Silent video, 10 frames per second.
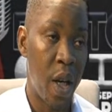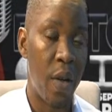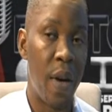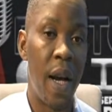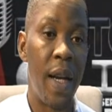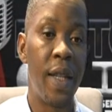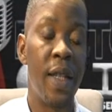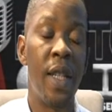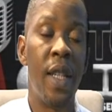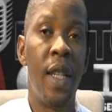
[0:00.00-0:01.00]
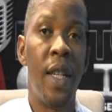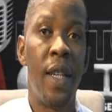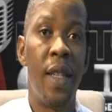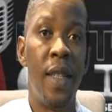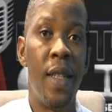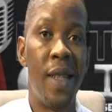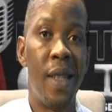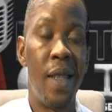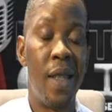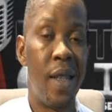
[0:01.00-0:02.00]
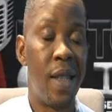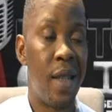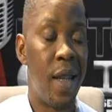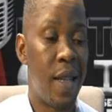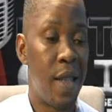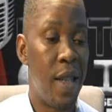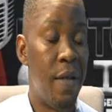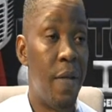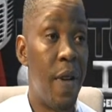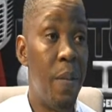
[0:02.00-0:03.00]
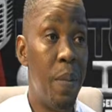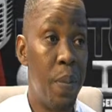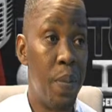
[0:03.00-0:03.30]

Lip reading: All right, these cells get inflamed,